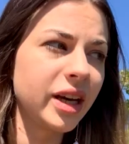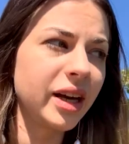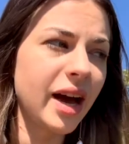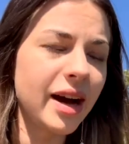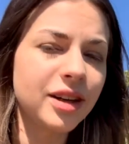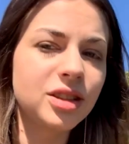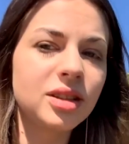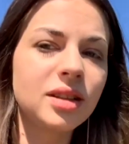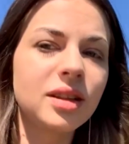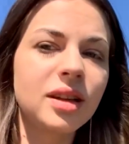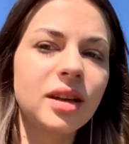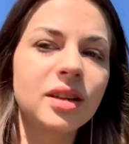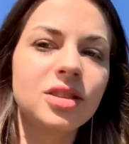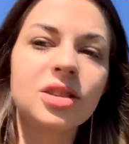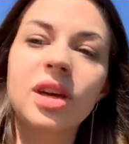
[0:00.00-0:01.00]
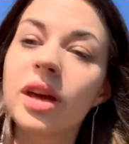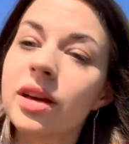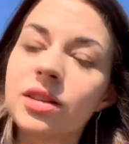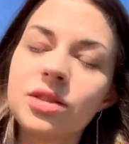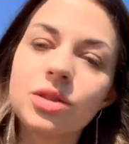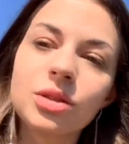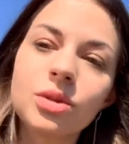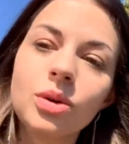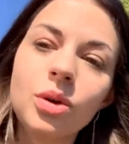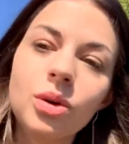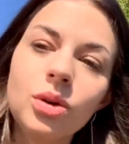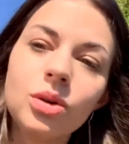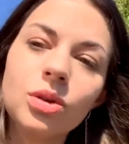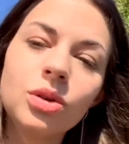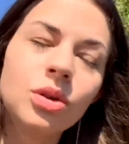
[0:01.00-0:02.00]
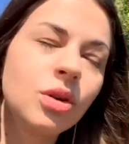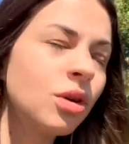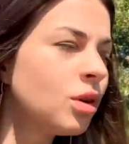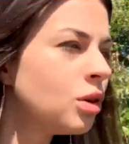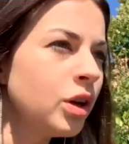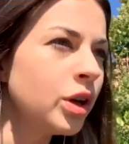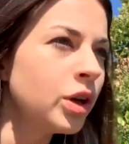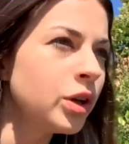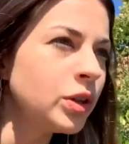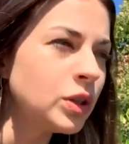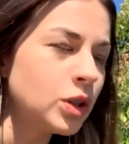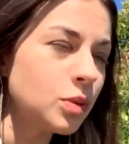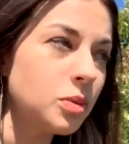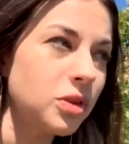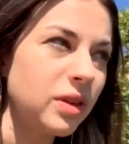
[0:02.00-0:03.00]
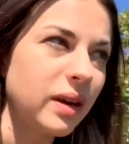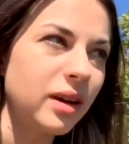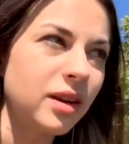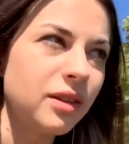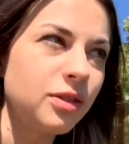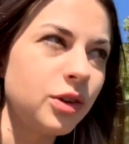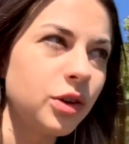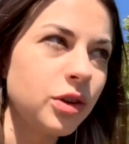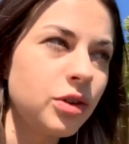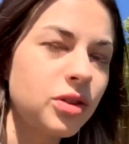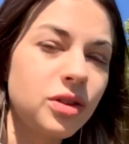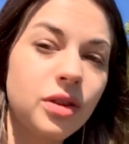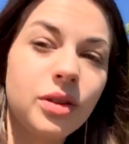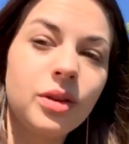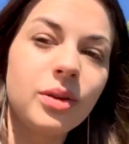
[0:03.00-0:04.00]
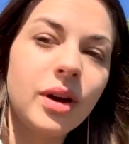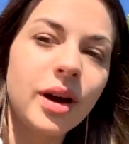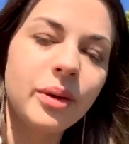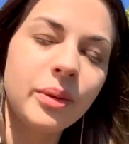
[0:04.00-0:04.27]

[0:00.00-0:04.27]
actually change your whole YouTube thing if you use it the right